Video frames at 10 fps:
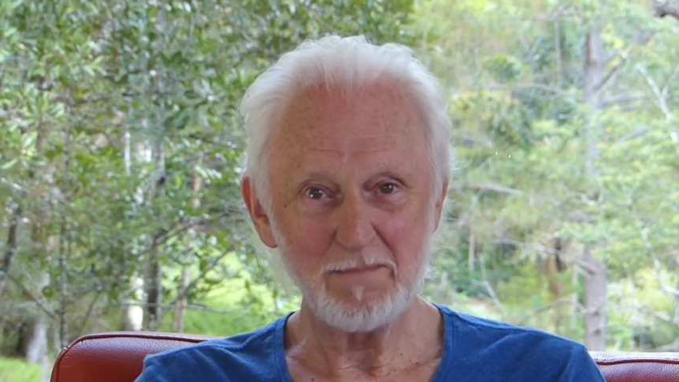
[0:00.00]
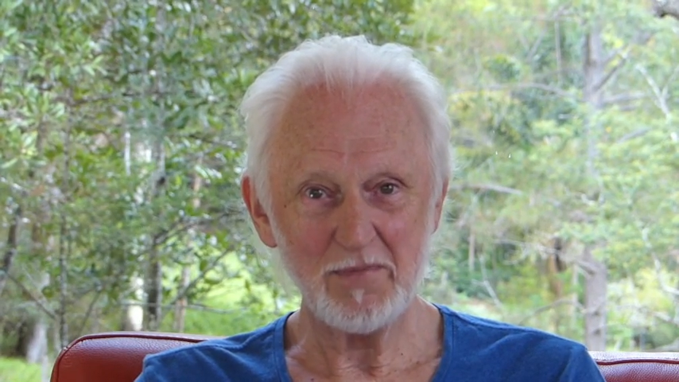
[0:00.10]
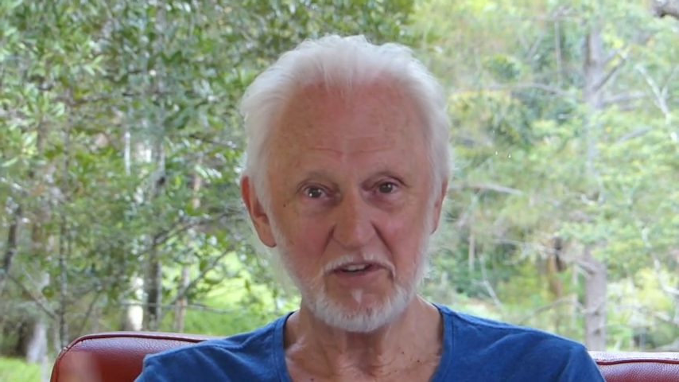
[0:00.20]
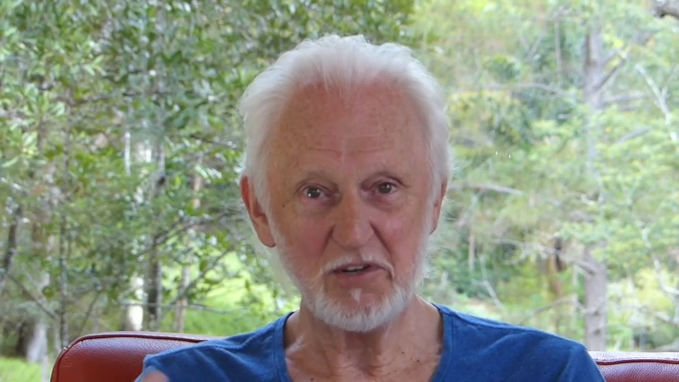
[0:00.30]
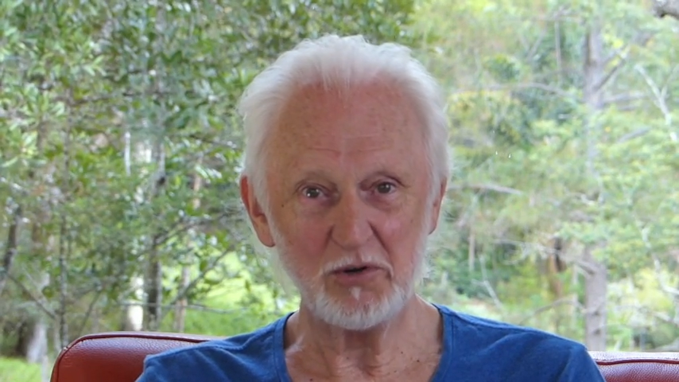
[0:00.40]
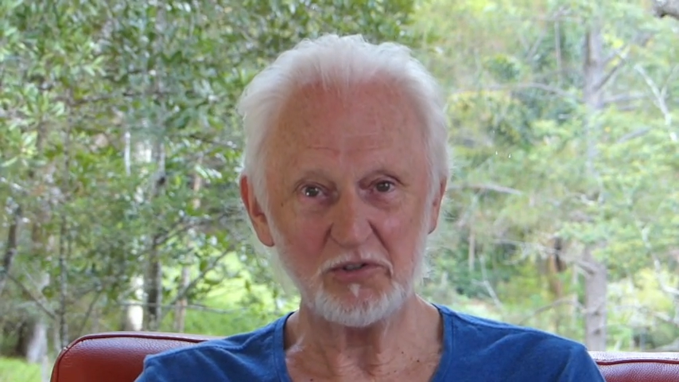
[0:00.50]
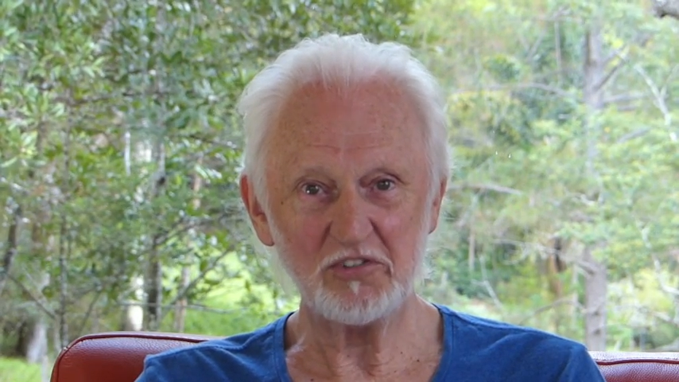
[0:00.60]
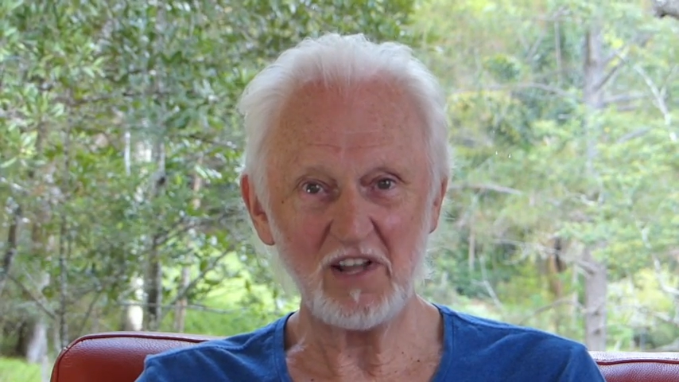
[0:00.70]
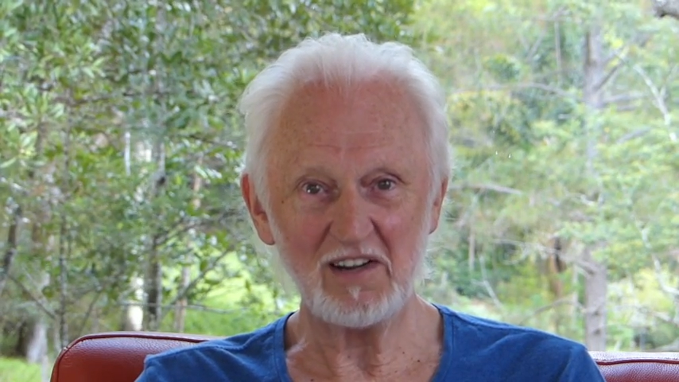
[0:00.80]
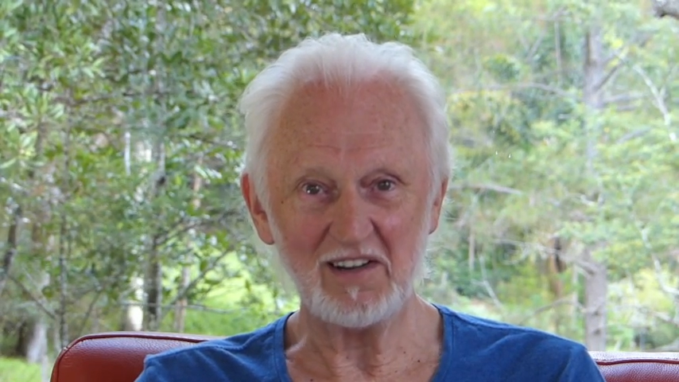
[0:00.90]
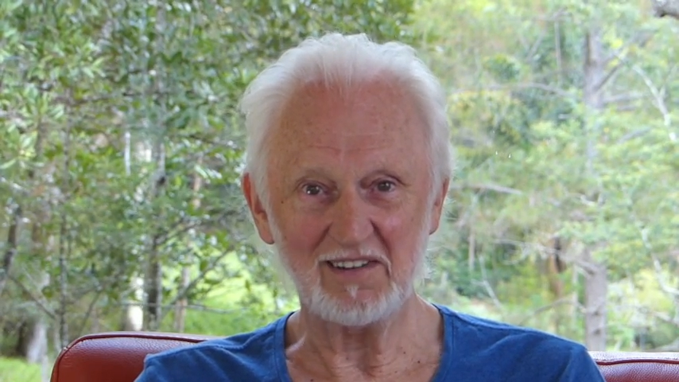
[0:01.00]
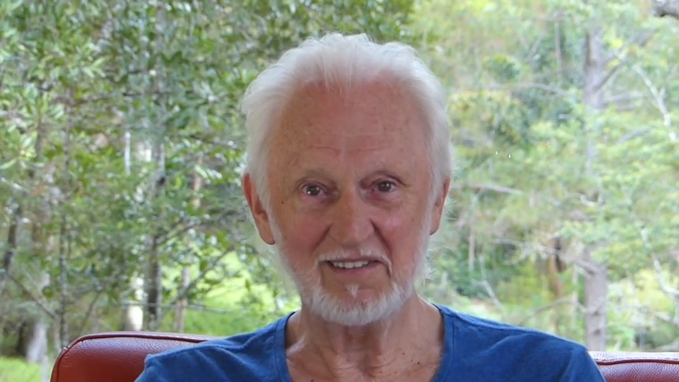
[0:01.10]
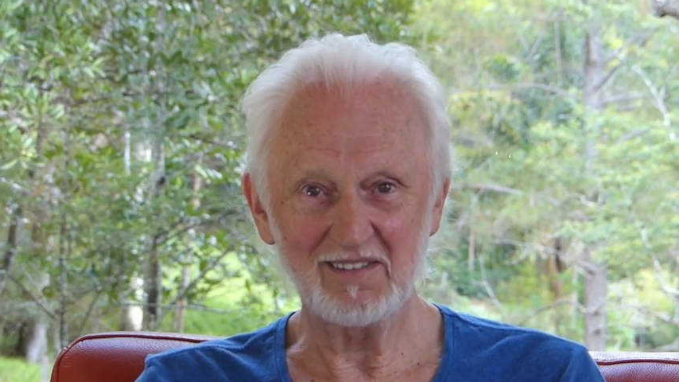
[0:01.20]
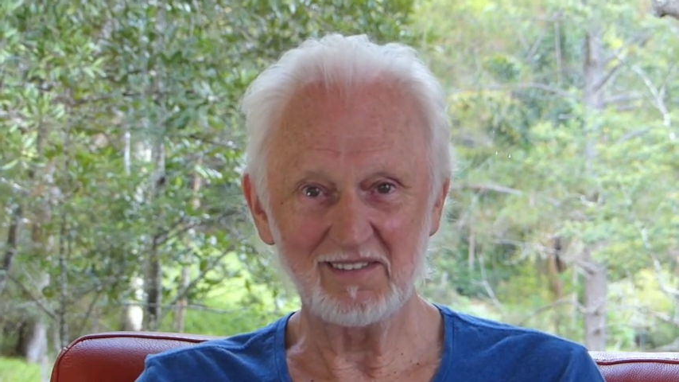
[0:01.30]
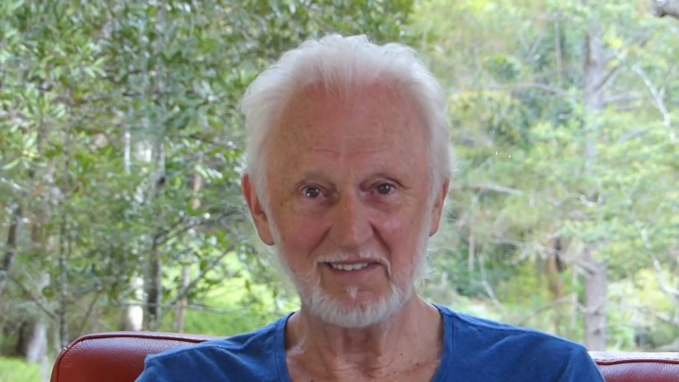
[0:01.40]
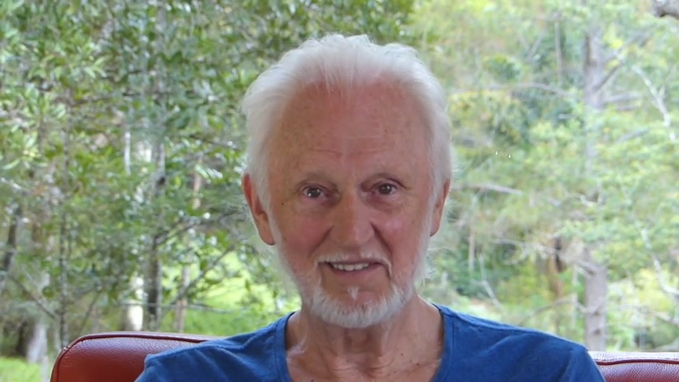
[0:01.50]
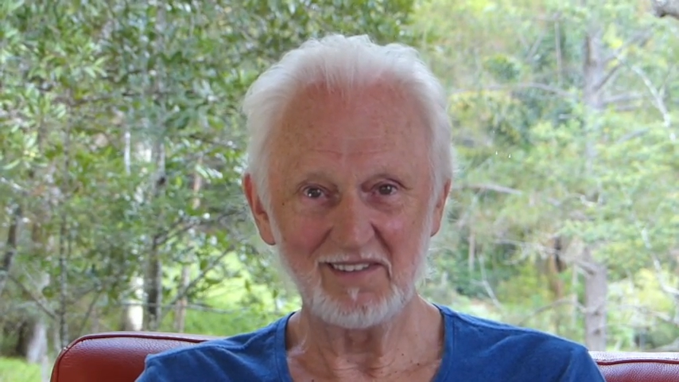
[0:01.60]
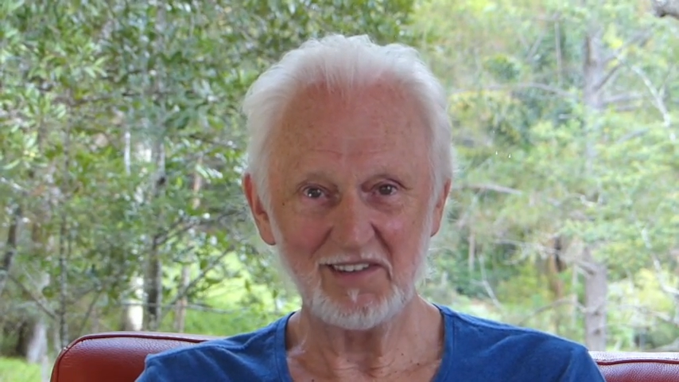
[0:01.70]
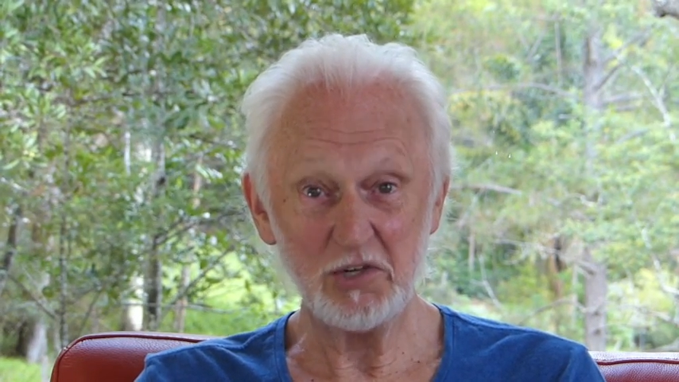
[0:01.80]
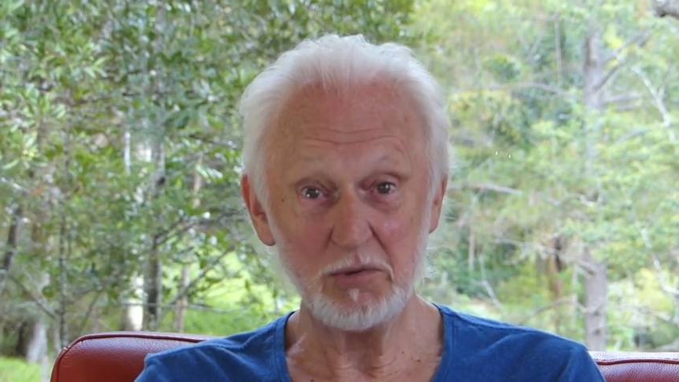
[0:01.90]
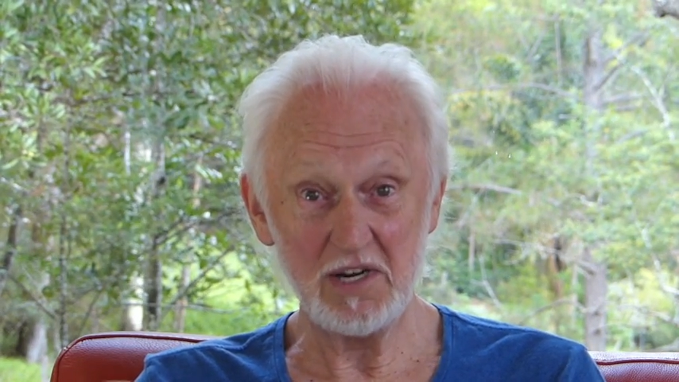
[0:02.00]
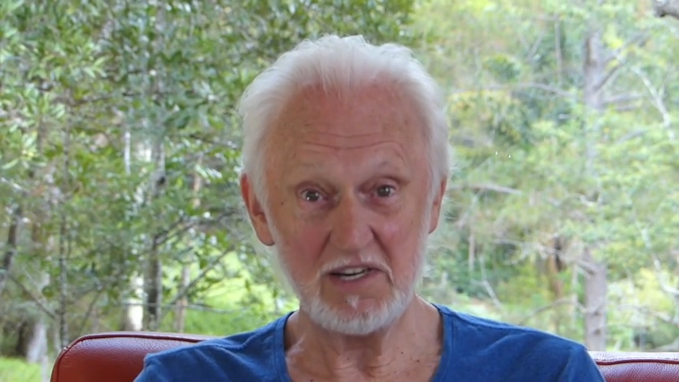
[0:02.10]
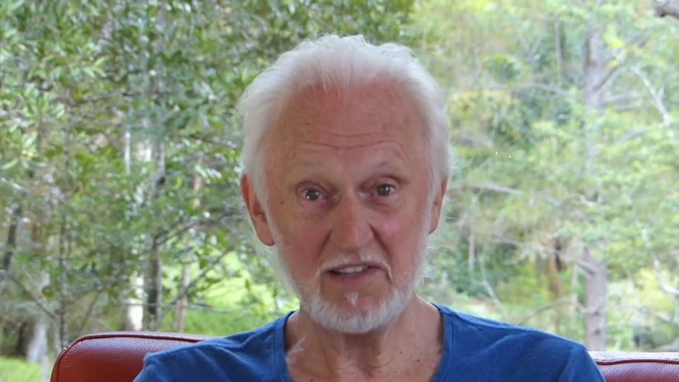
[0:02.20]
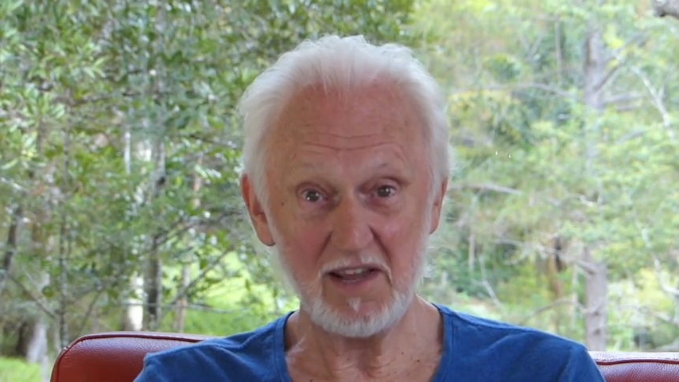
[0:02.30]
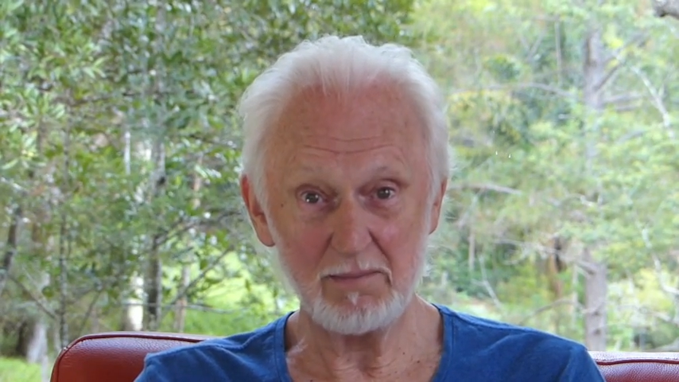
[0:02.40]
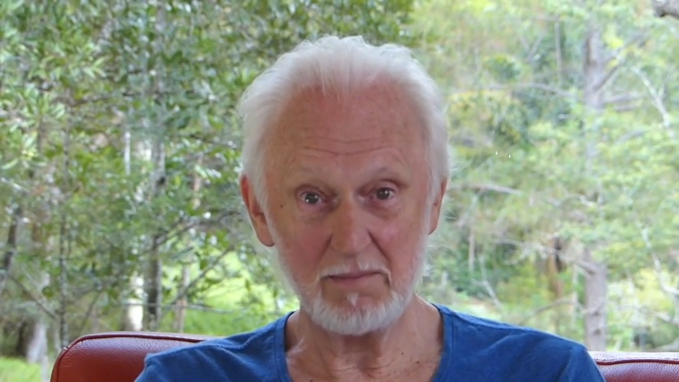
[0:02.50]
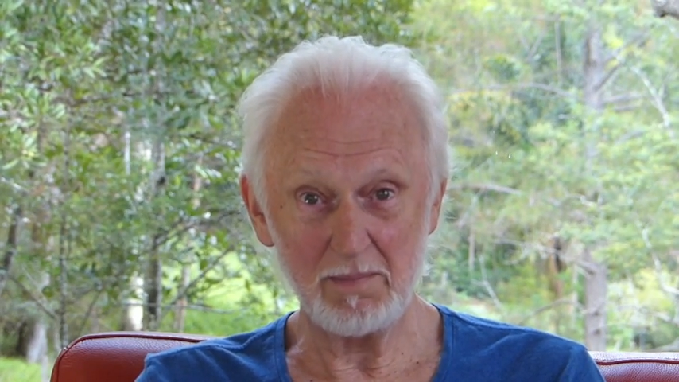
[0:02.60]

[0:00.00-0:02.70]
that you're selling. You need them.